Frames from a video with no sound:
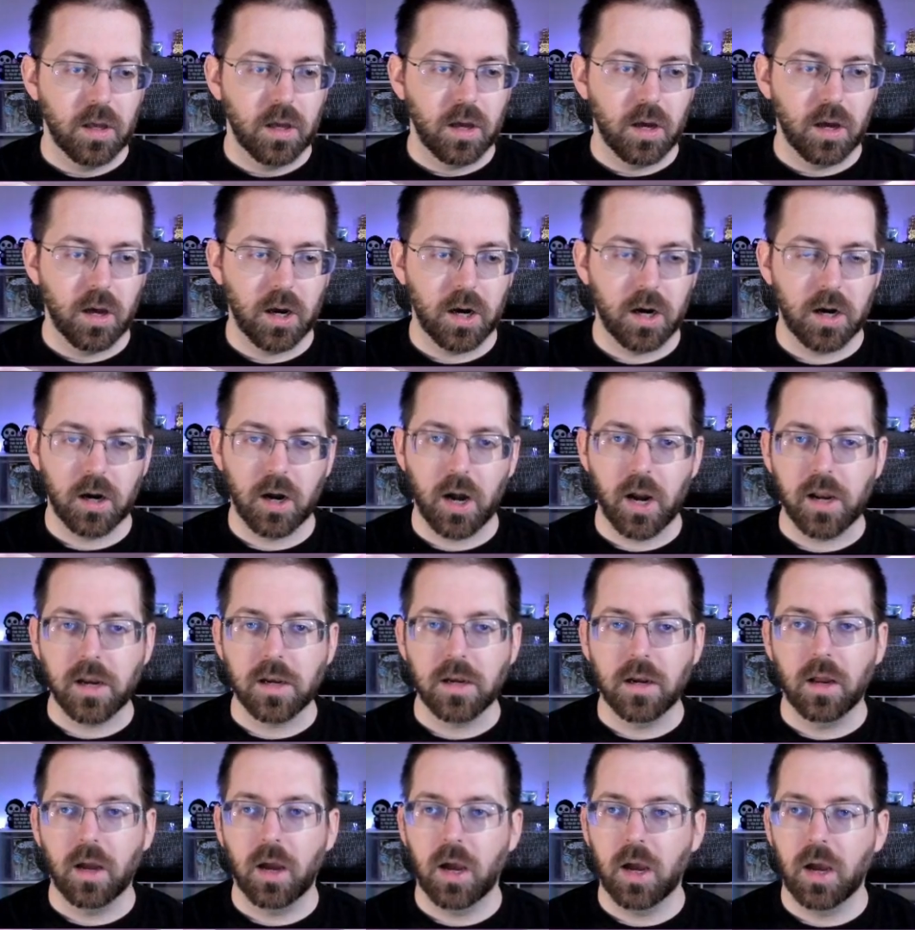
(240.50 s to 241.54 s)
All right.
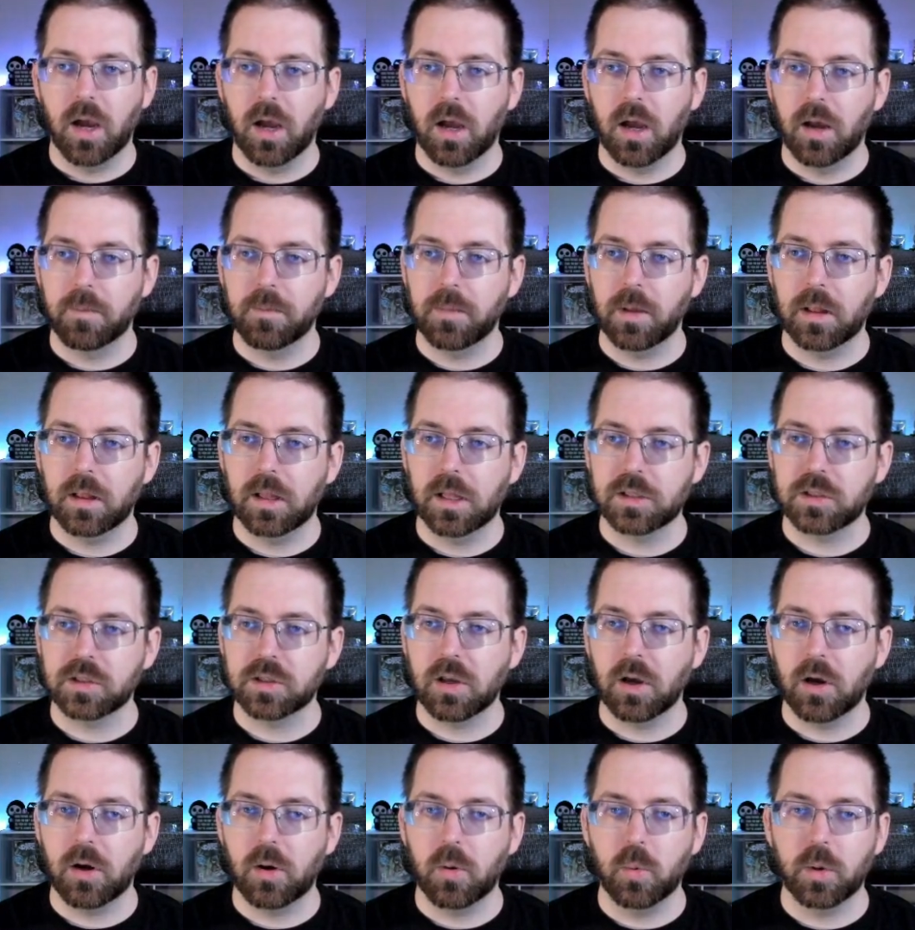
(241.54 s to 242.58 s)
Let's
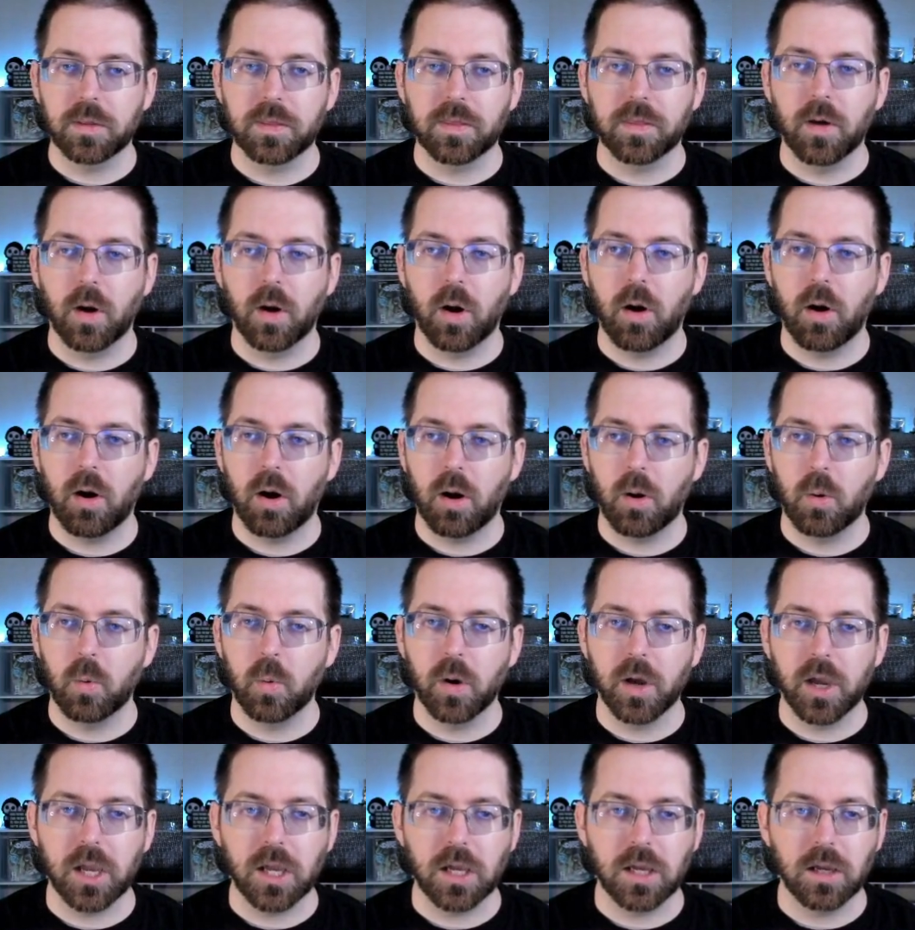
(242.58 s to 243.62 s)
go with the
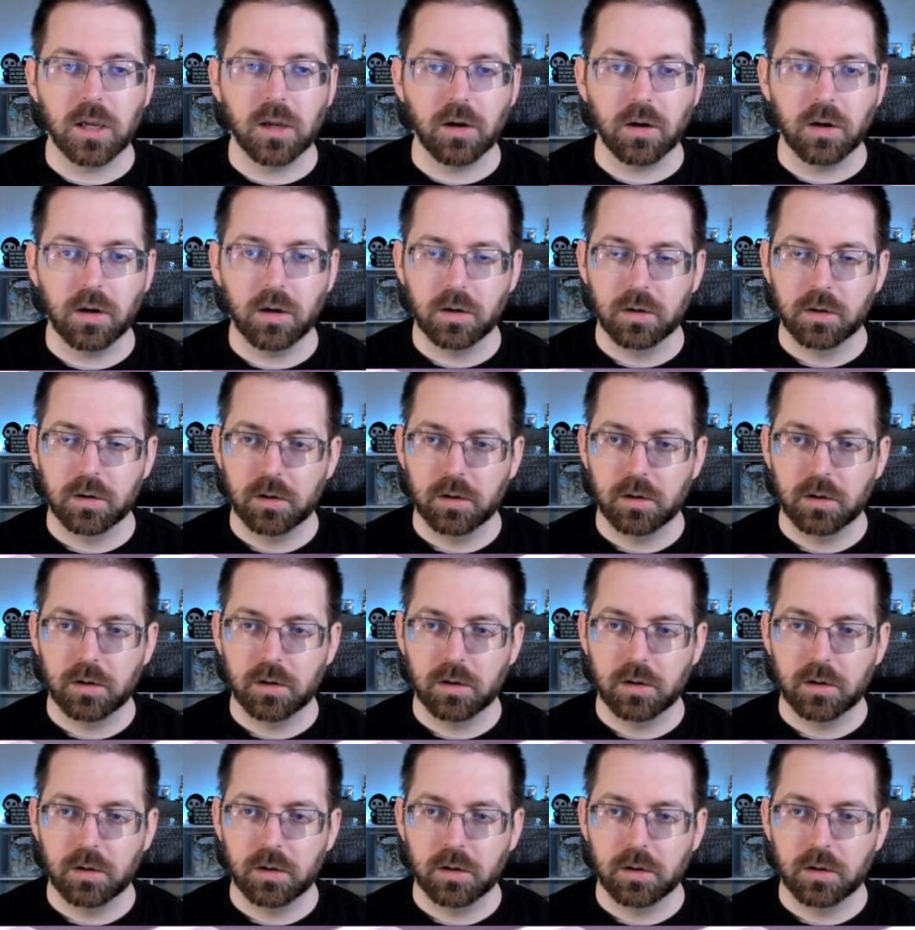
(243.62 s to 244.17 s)
hallway here.